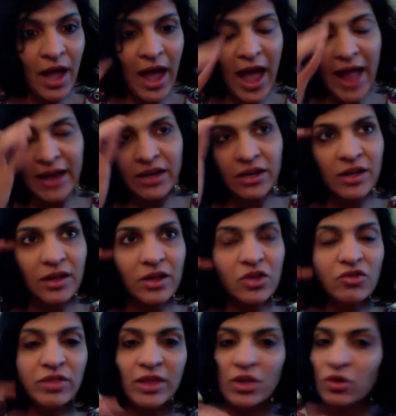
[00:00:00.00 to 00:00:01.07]
And you
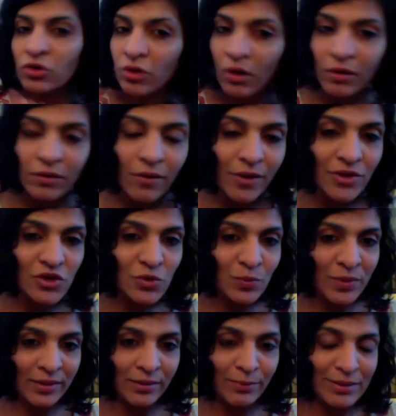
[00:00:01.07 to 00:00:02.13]
see, you're not going to
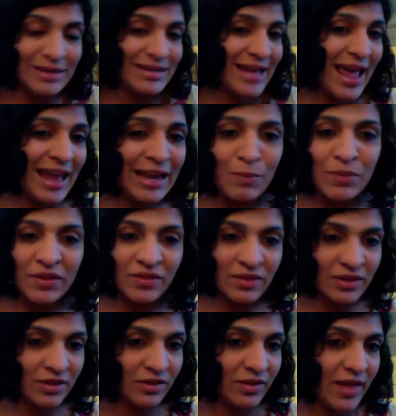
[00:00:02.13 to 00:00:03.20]
build any
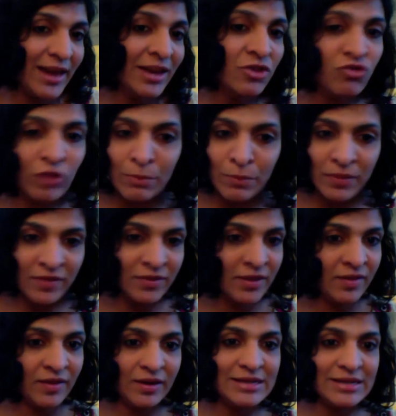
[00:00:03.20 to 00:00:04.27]
business, any dream
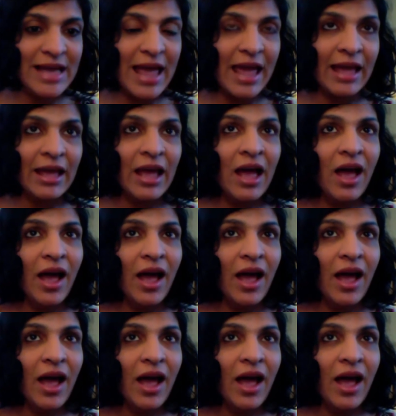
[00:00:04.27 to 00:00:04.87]
business in a day.